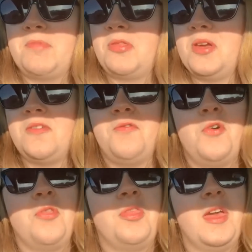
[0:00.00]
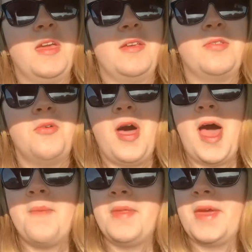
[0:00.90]
to four things all
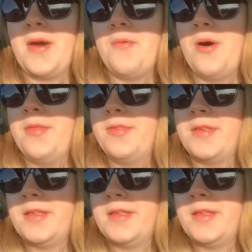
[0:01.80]
happening at once,